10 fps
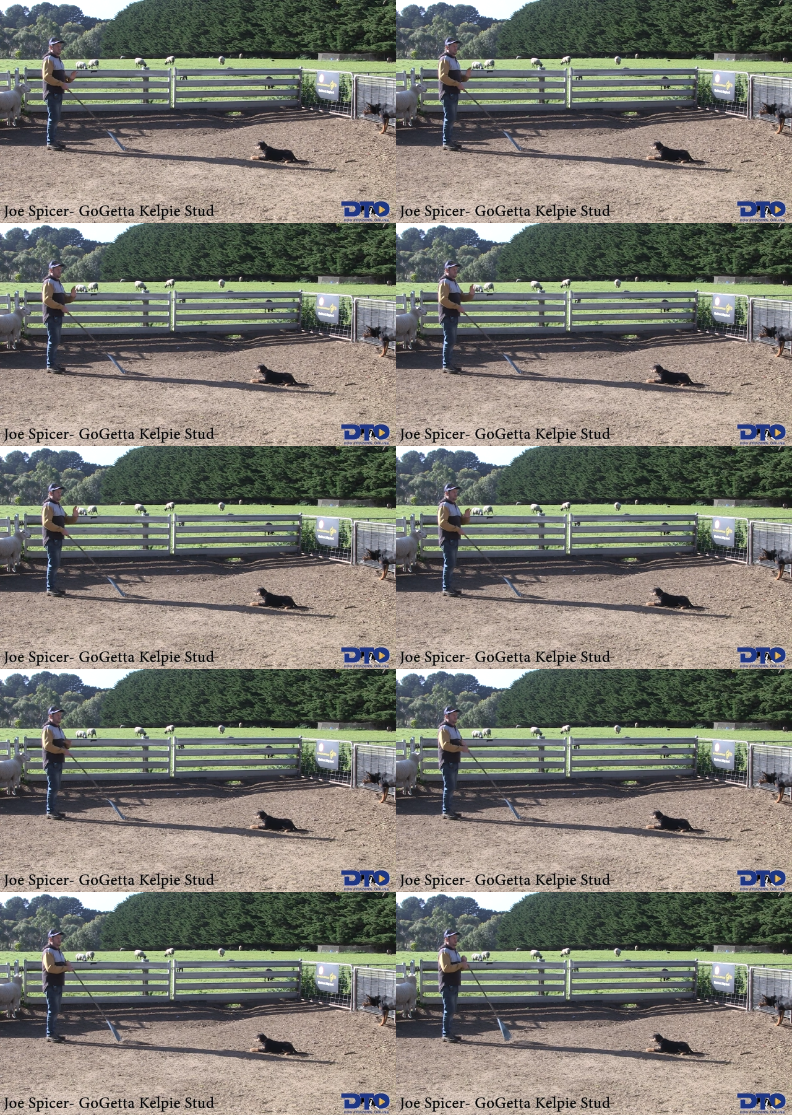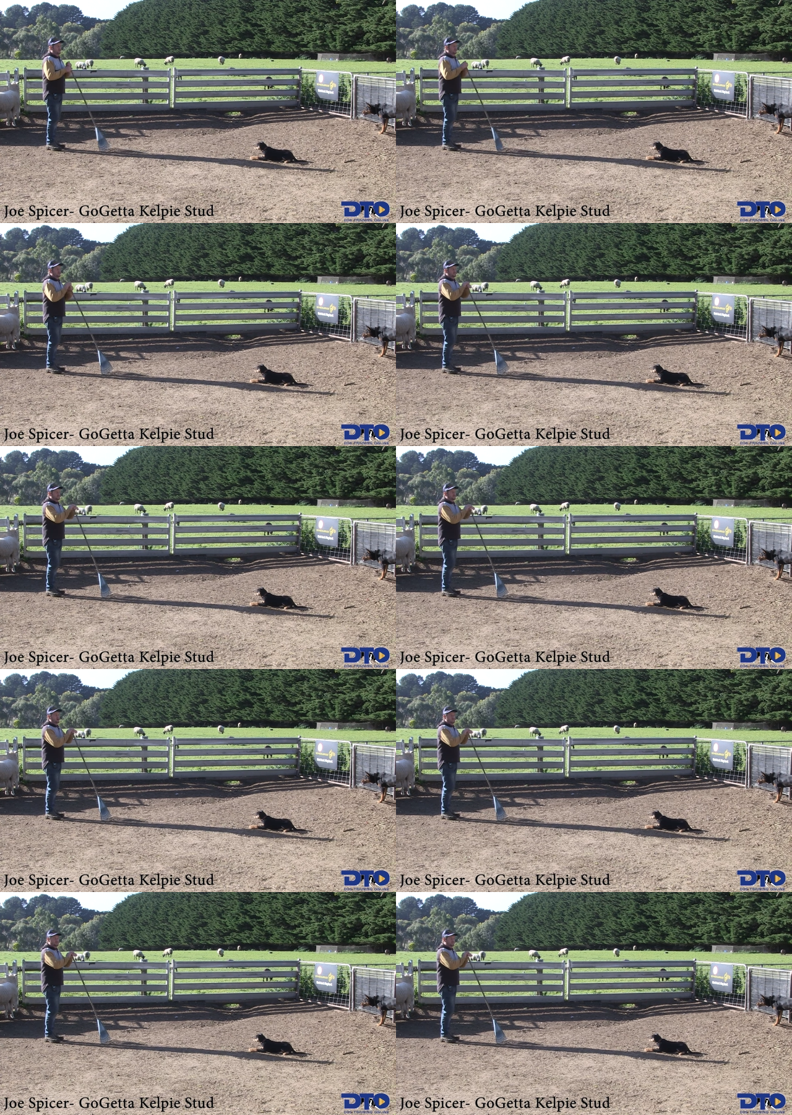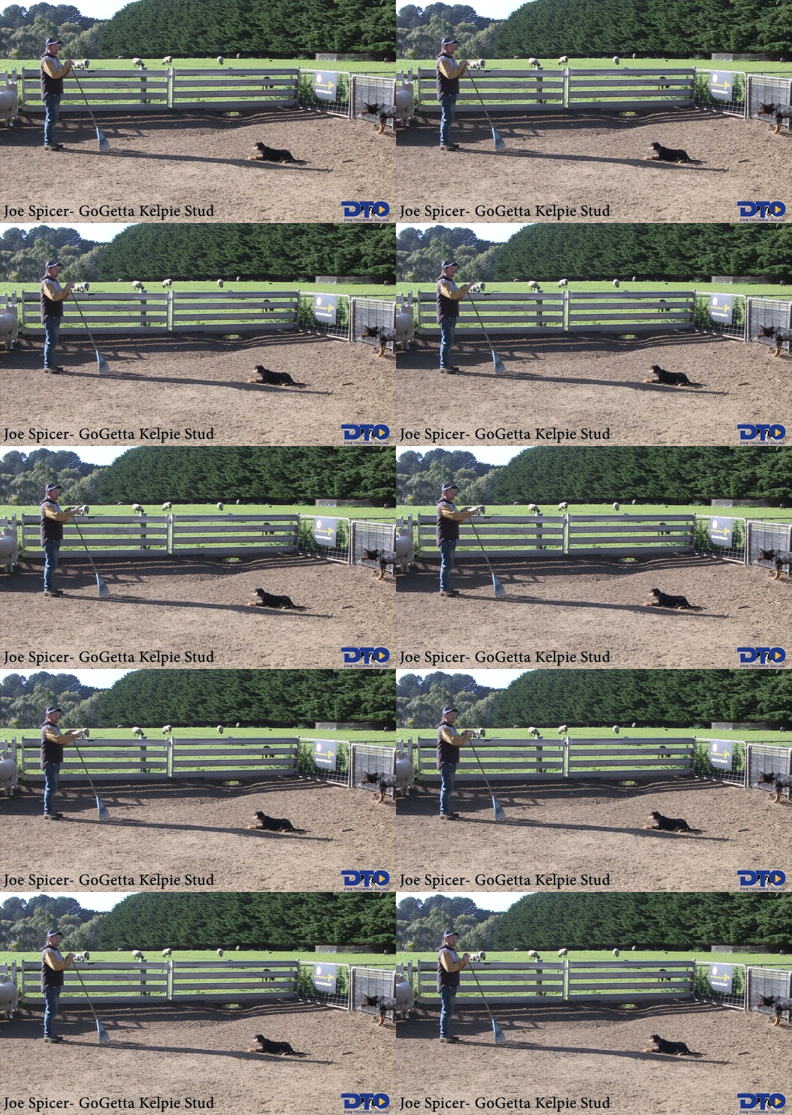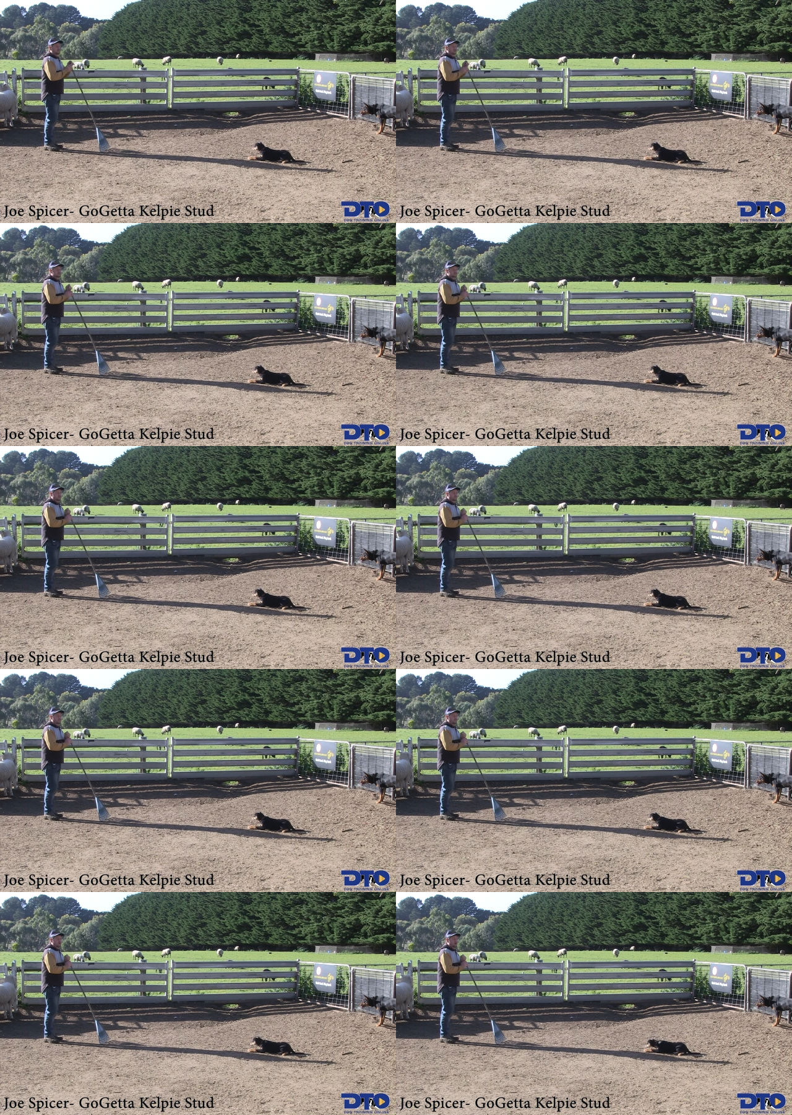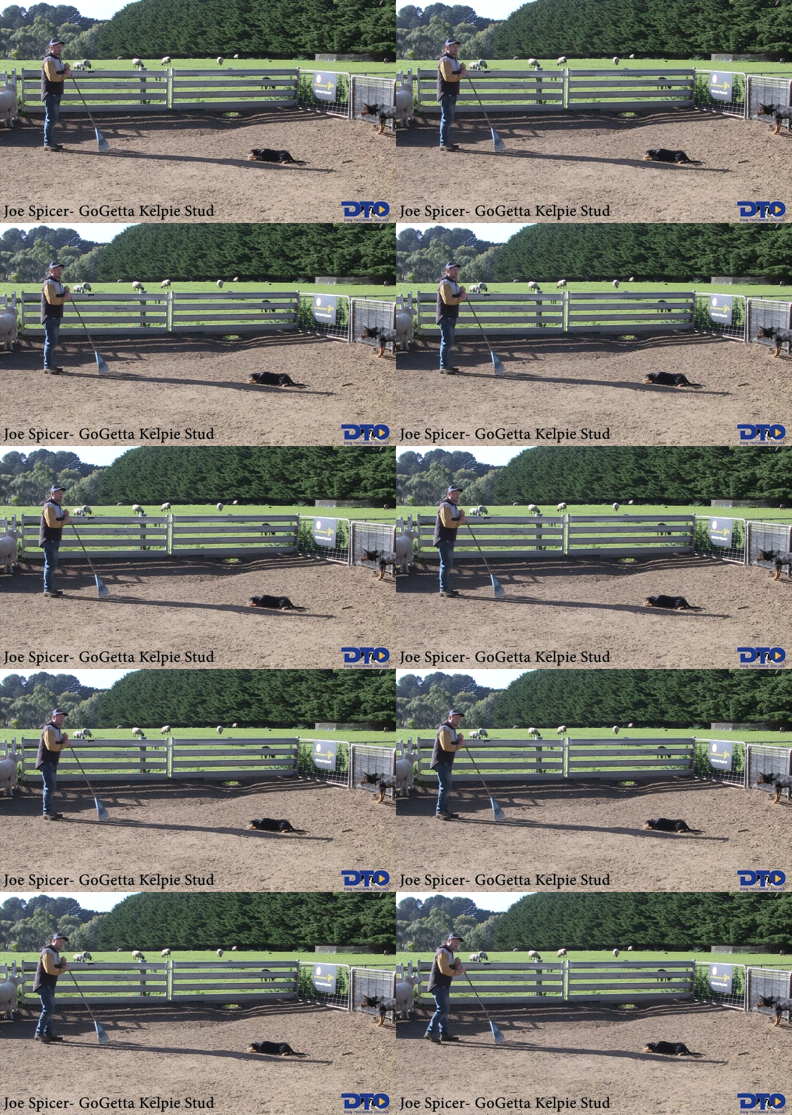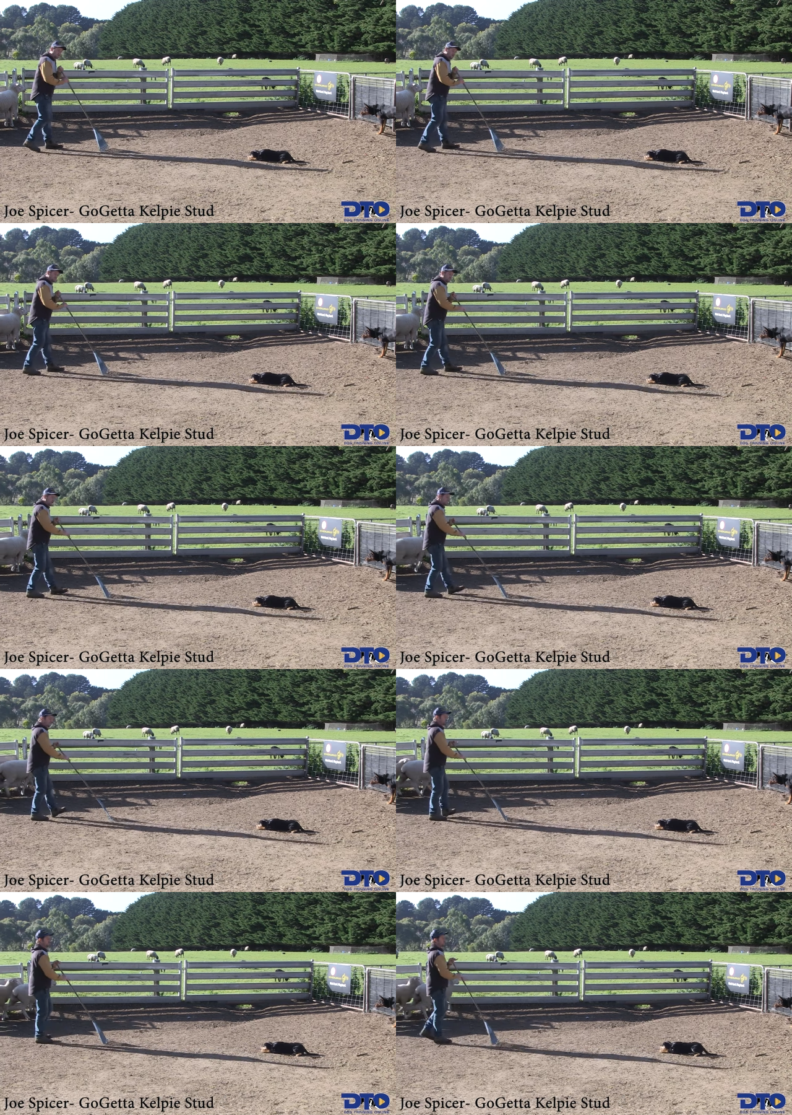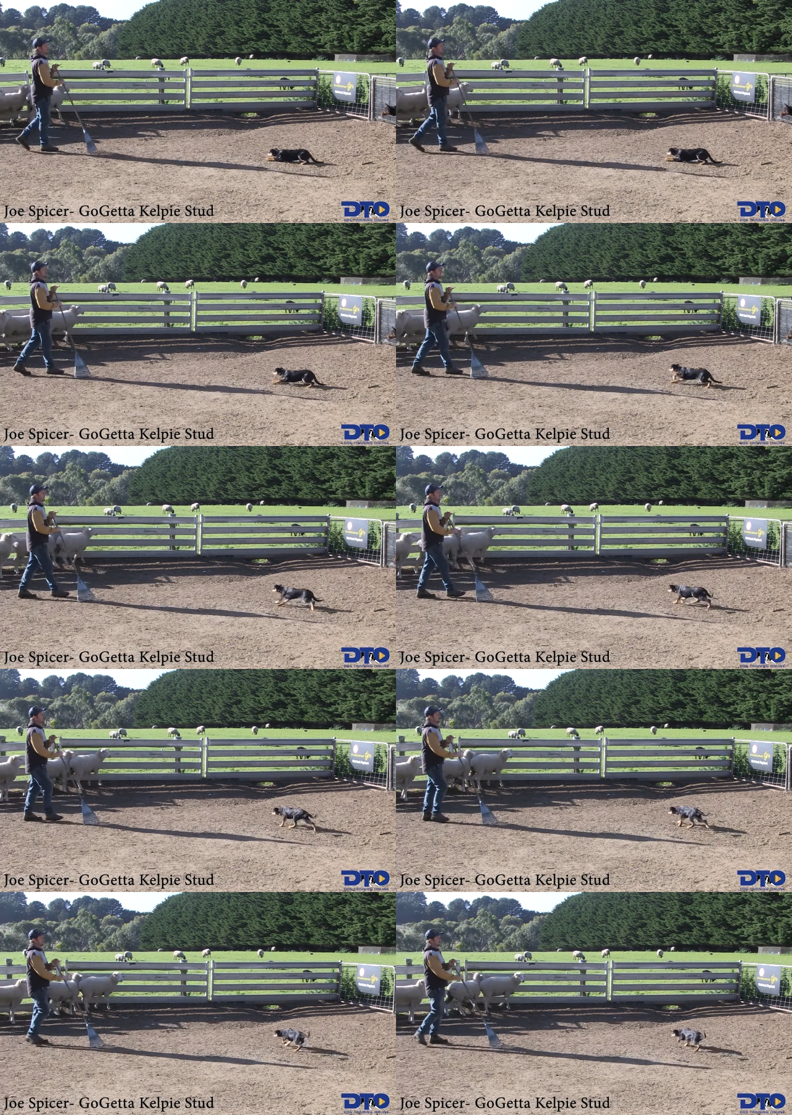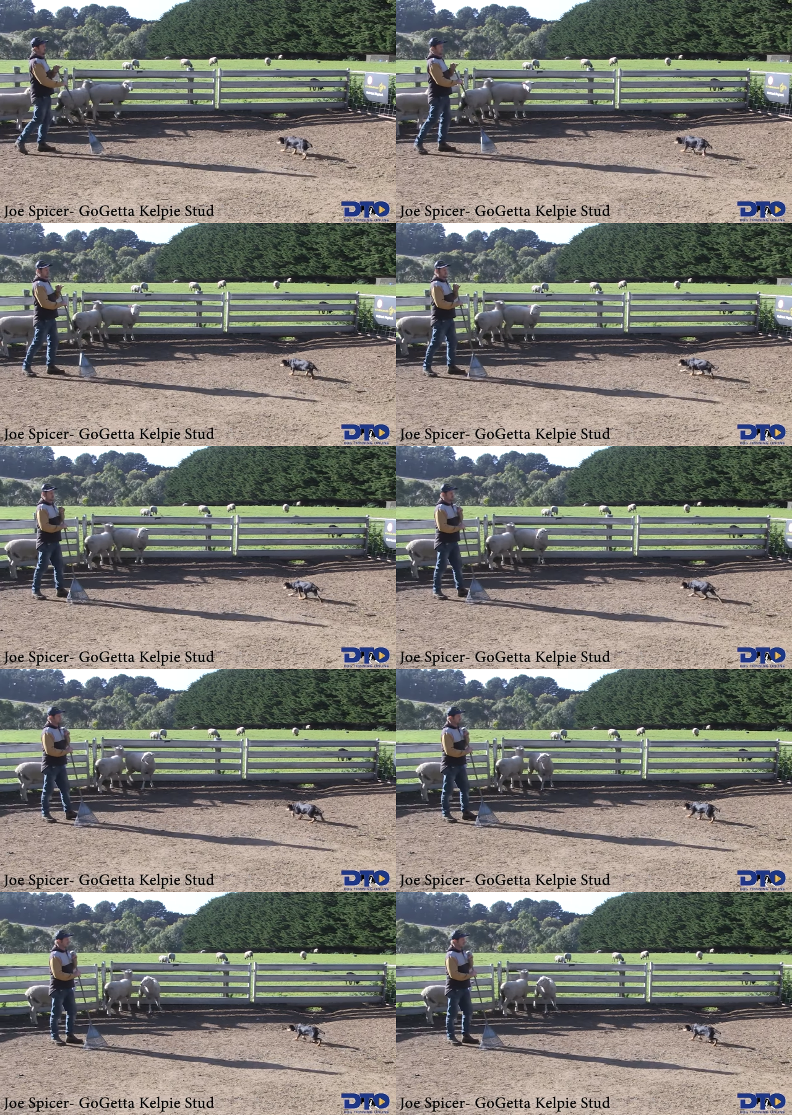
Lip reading: Nobody's mouth can be seen.